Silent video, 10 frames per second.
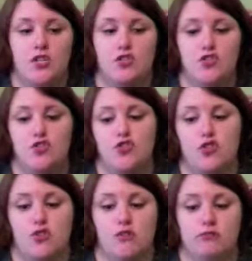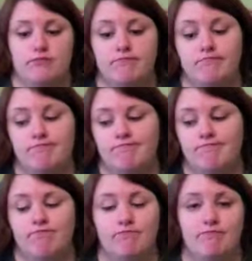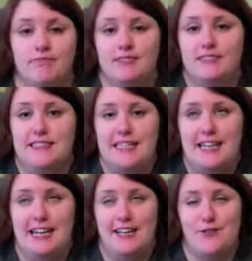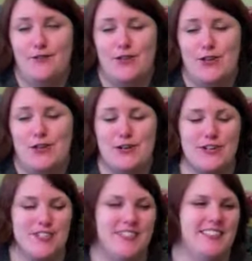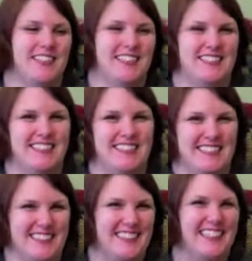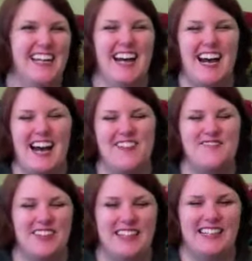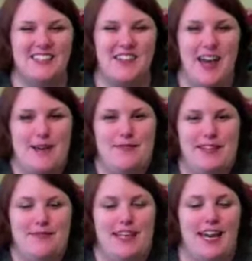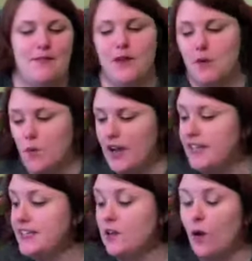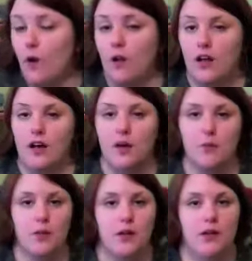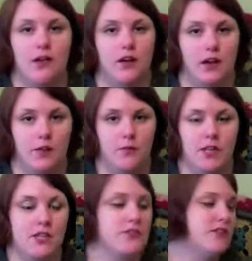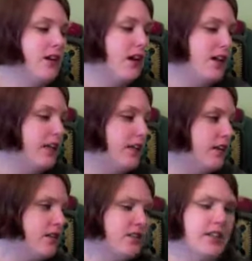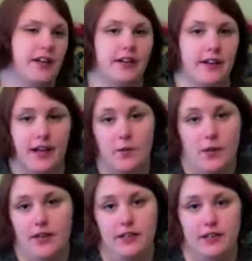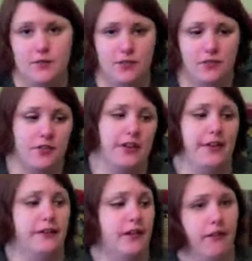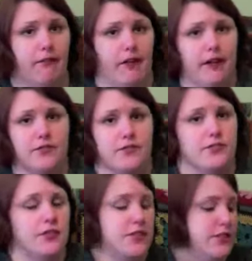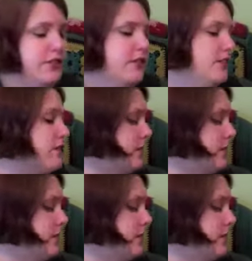So, yay for yarn. I'm like so happy. I'm like, I want to wind it all up. I'm one of those naughty knitters that I wind it beforehand. I don't care if it stretches it.